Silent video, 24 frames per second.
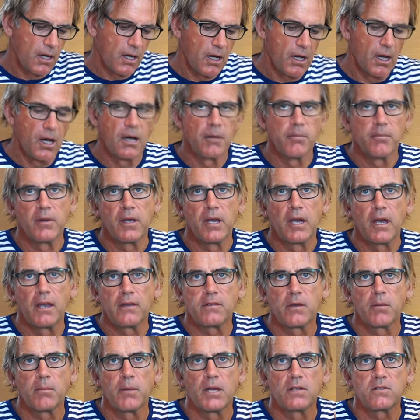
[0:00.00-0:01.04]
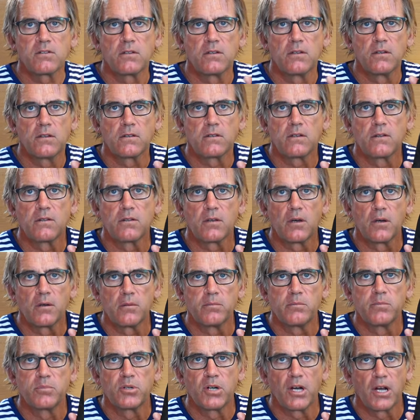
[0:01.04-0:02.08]
Um, as I mentioned, this is
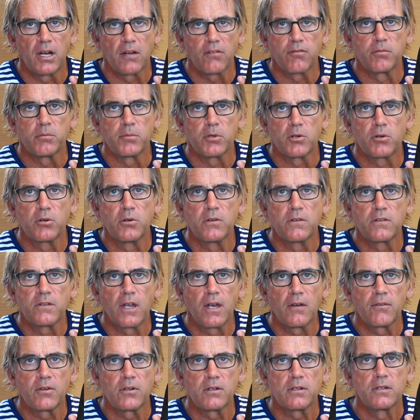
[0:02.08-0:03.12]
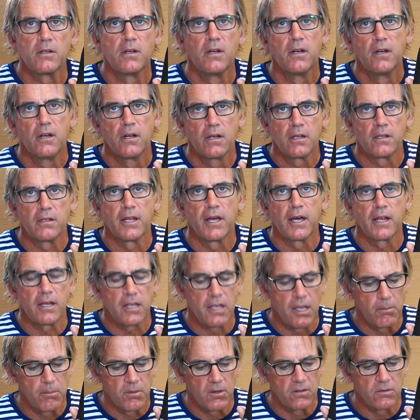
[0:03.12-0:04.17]
a product from Crewsaver. A lot of
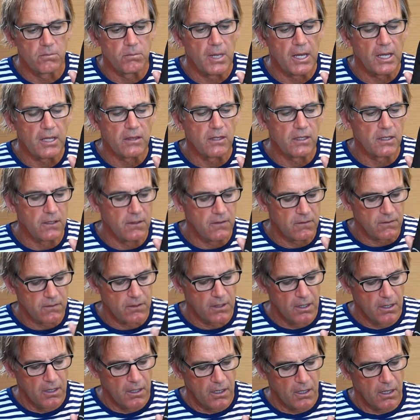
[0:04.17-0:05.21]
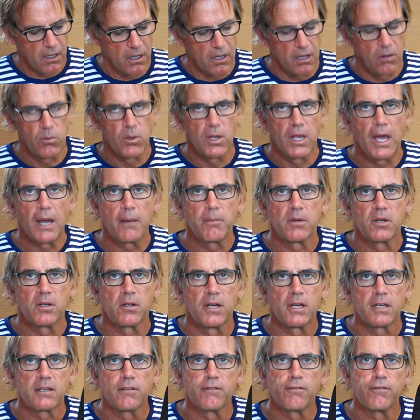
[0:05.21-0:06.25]
companies make these. Uh, we happen to
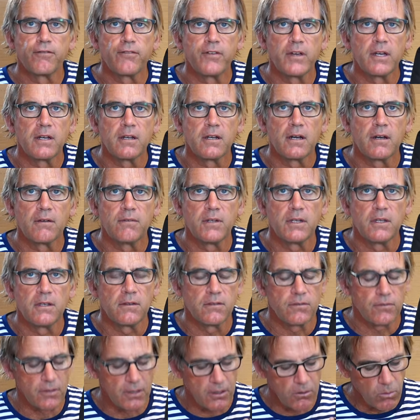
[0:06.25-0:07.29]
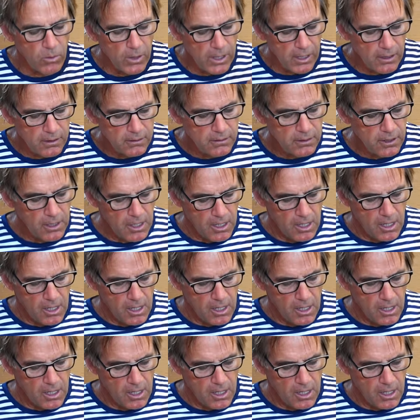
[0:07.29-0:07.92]
like the fit of these very well.